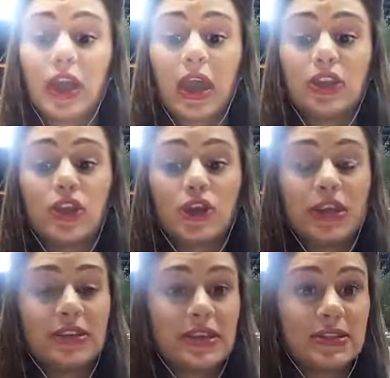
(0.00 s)
and not
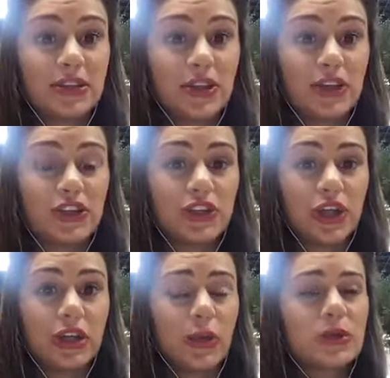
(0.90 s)
a destination.
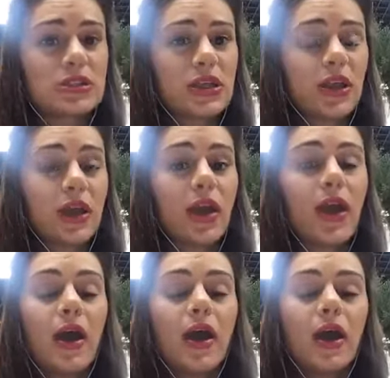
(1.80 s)
And I was thinking,
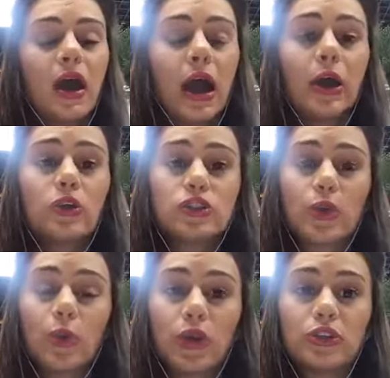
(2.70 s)
I also
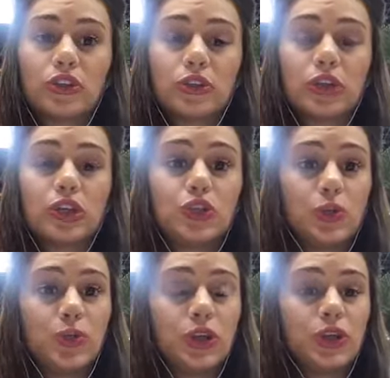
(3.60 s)
want it to
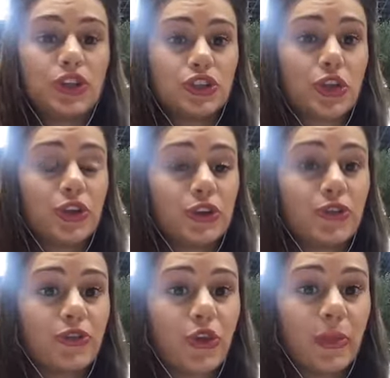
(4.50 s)
be a journey
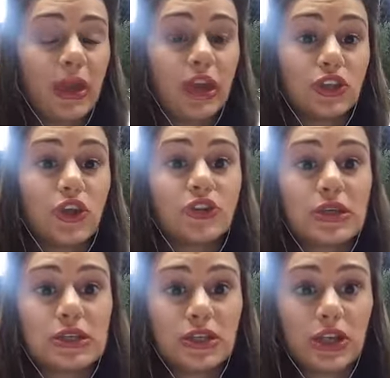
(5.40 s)
for me and no
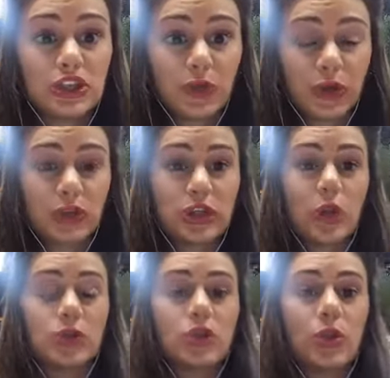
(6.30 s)
destination, because I
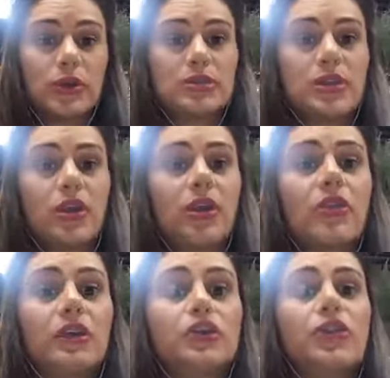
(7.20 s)
was always thinking
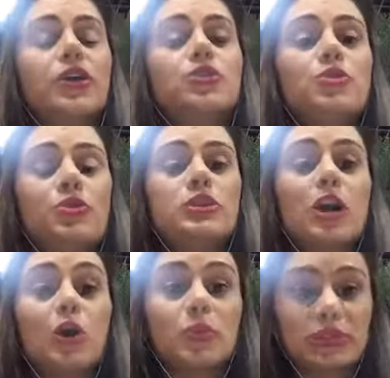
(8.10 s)
that if I do this,
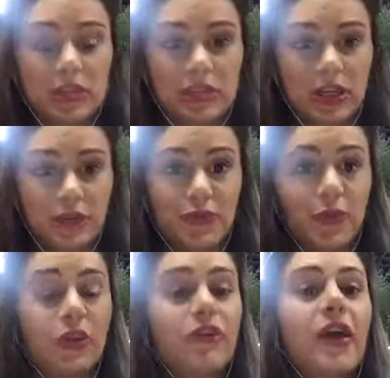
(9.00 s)
I will be successful.
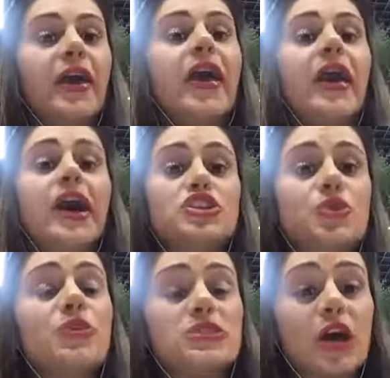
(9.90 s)
If I
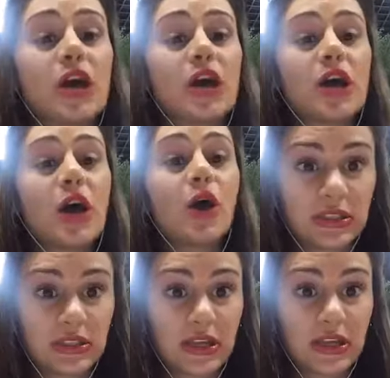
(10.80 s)
achieve this, I will be
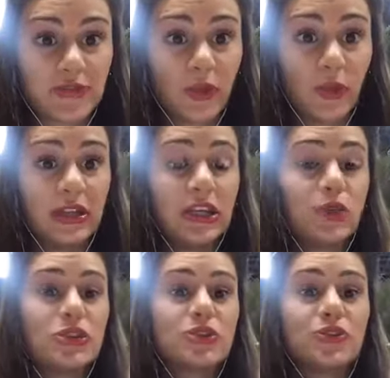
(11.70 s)
successful. But it
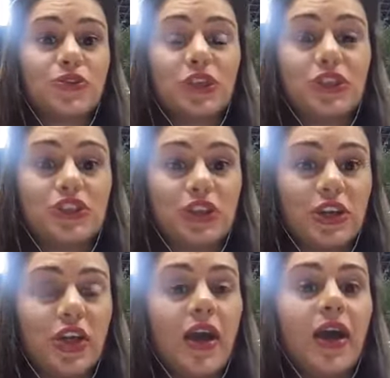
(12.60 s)
was not
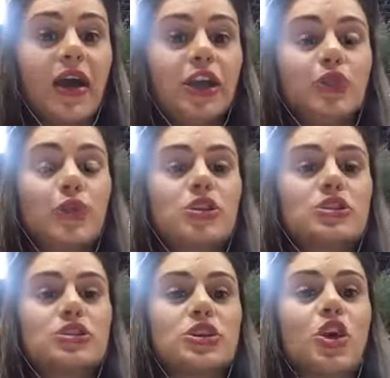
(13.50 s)
finishing. It
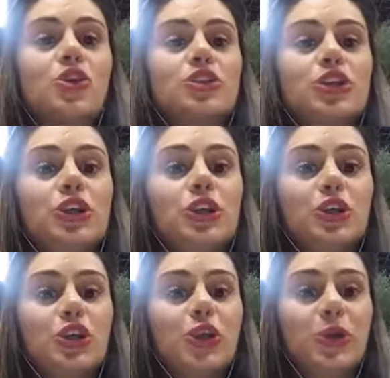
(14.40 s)
was
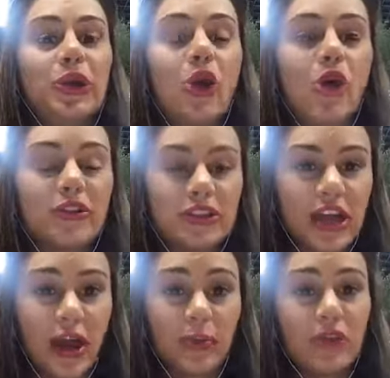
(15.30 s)
continuing all the
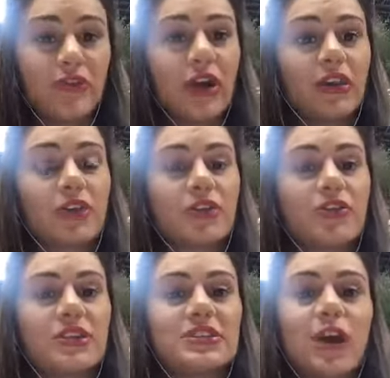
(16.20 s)
time. If I learn
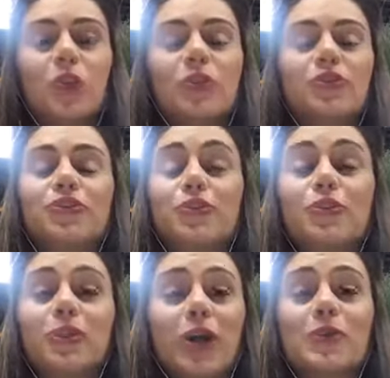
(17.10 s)
this, I will be
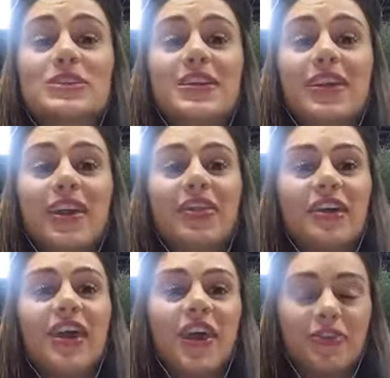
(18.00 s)
full. I was thinking
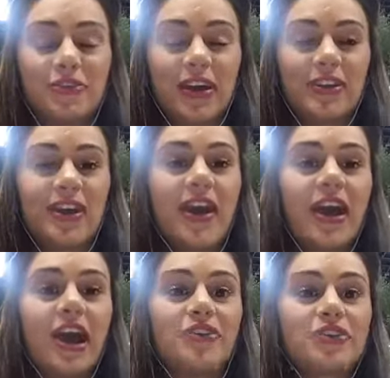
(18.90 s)
that I have, and
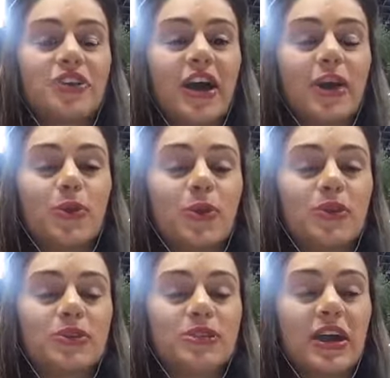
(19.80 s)
after I
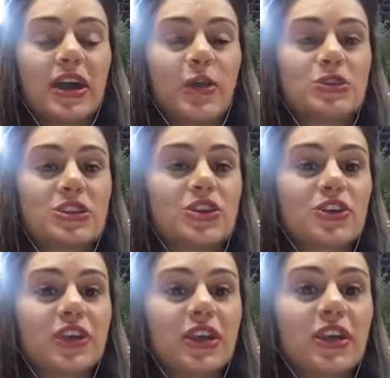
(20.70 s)
was
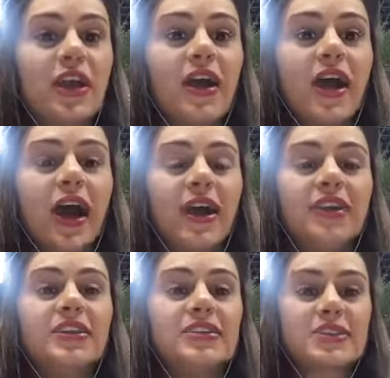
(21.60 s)
learning, I
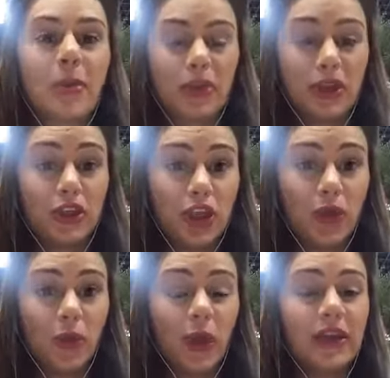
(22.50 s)
needed something
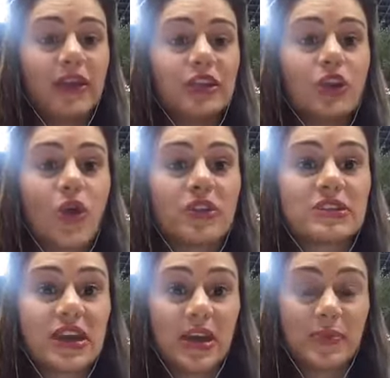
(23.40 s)
new. I needed all the
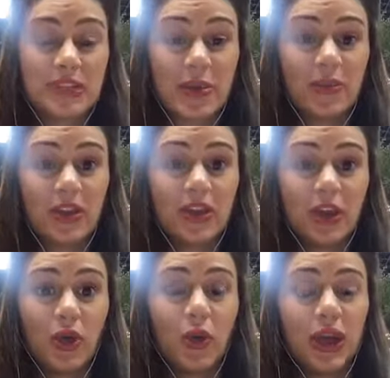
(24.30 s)
time something
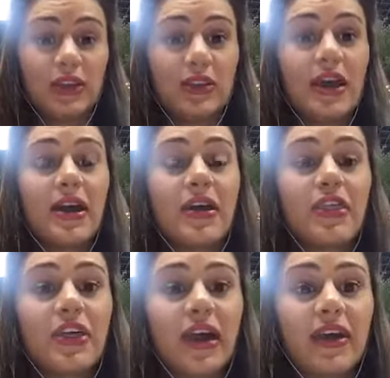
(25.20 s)
new. And
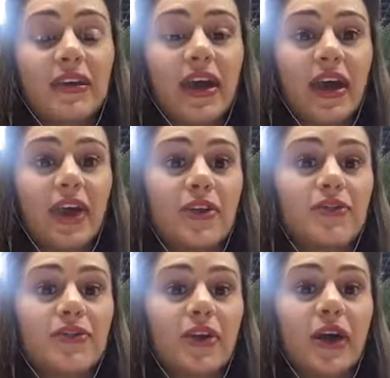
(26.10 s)
then I
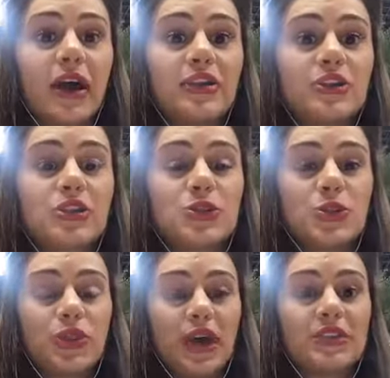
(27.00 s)
have
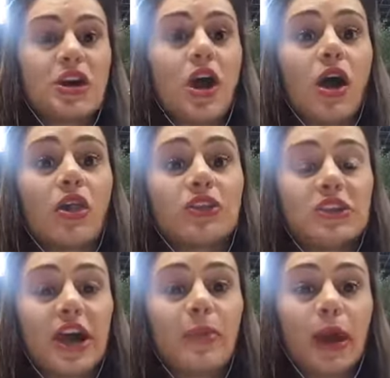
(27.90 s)
understood that all the
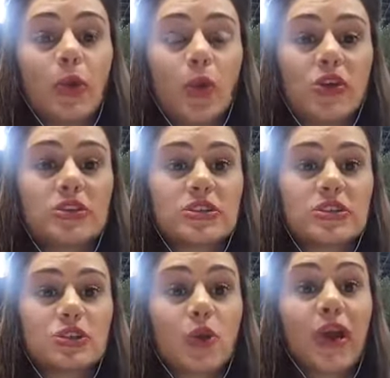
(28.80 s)
time I
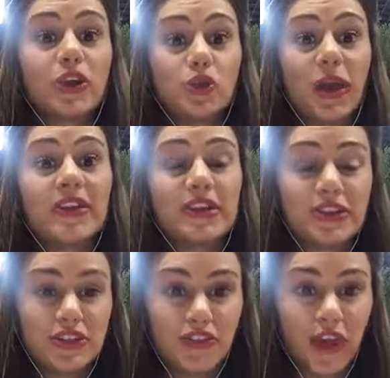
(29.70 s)
was trying to
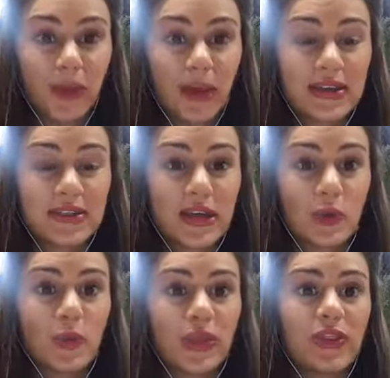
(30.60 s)
identify
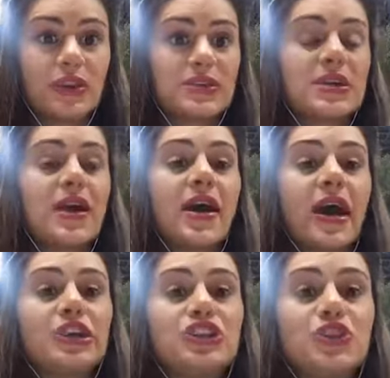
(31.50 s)
myself with this
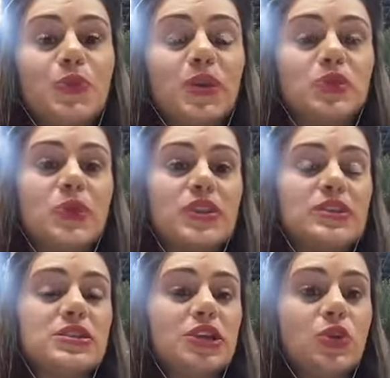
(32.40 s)
achievement, with
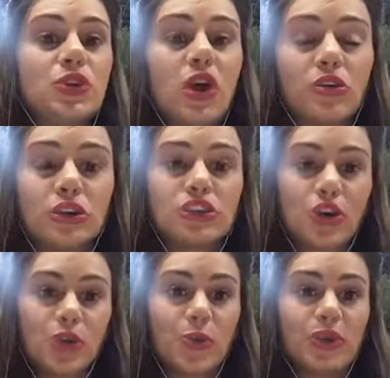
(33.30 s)
this new knowledge,
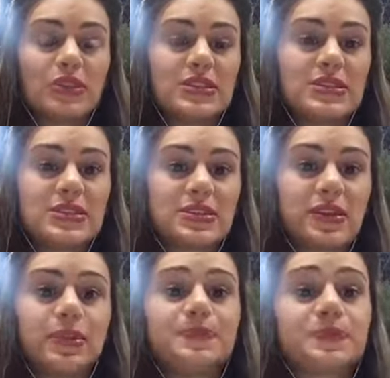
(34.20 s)
or with this
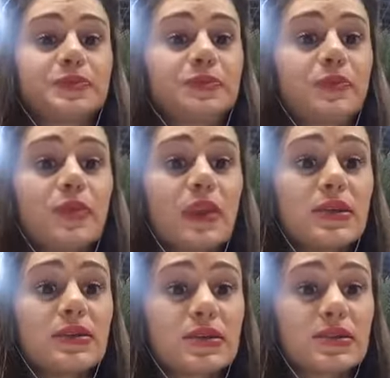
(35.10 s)

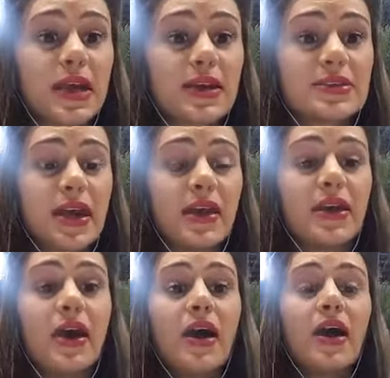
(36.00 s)
success, and
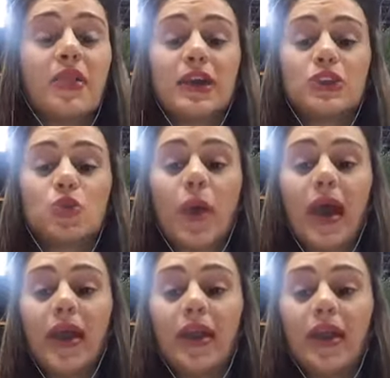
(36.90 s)
that's
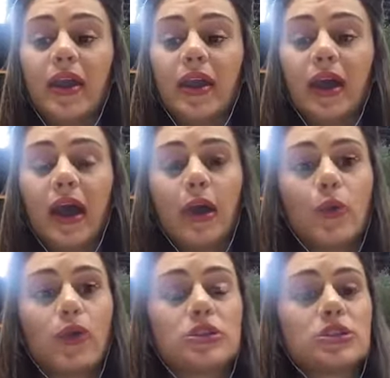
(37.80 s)
why I
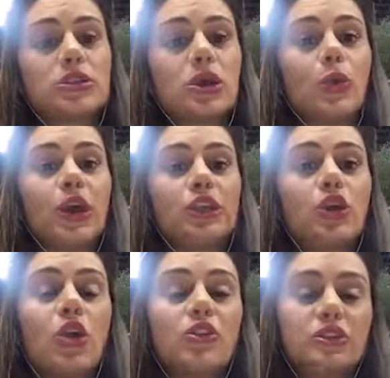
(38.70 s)
was waiting all the